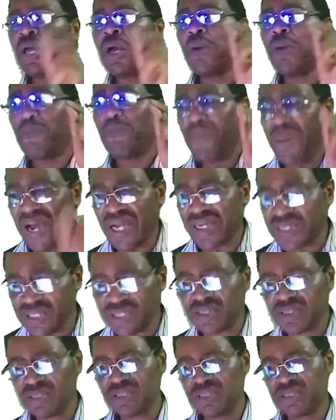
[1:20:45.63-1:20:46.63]
But
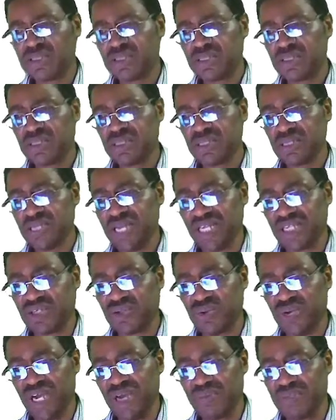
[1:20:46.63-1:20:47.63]
that's
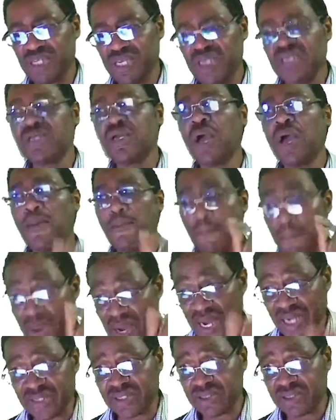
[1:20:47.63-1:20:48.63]
where I'm saying,
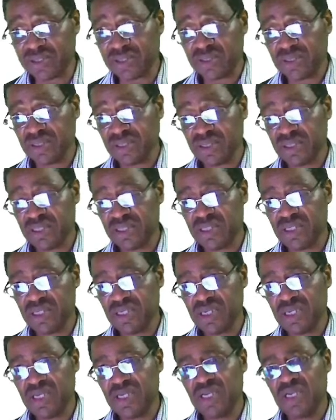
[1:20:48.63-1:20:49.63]
but
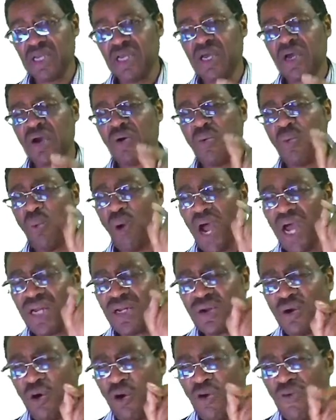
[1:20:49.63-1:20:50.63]
one
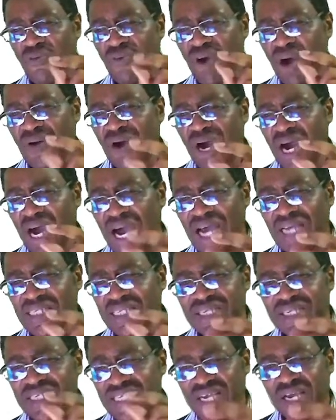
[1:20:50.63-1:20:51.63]
of our
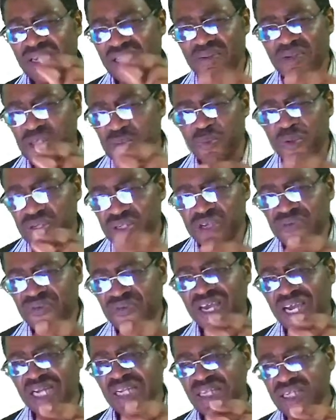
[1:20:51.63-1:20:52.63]
assets here,
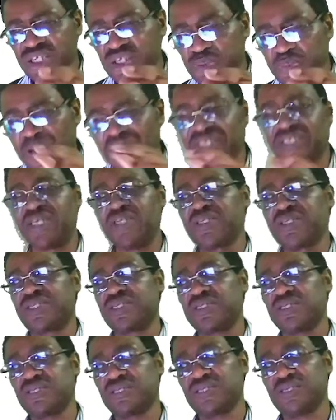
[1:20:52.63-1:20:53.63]
specifically this patent,
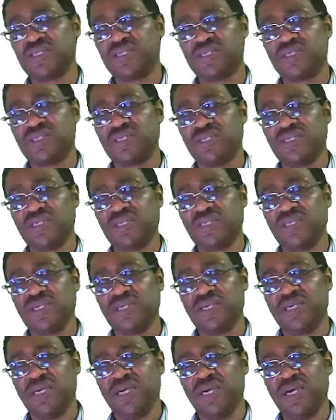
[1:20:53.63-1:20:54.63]

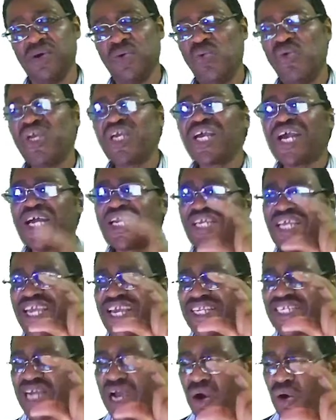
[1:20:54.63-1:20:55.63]
we can get
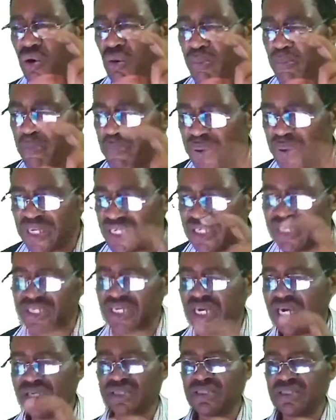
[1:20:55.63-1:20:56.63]
a competitor
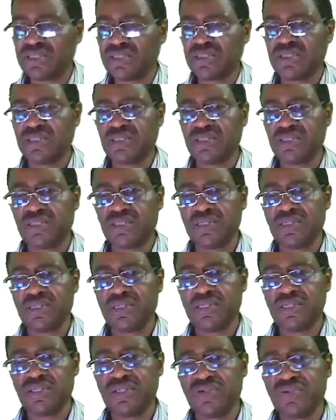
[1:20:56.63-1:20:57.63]

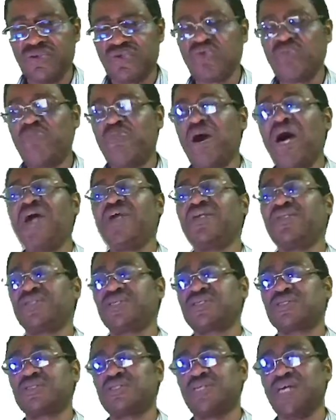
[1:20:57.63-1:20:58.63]
to buy it
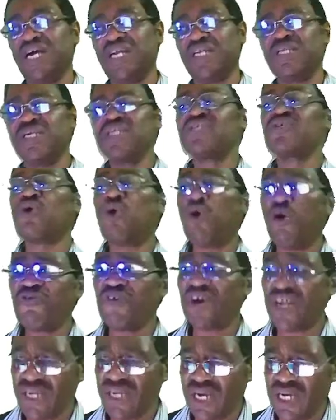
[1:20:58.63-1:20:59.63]
and is
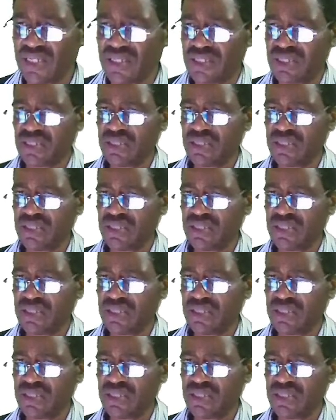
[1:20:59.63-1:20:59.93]
offering us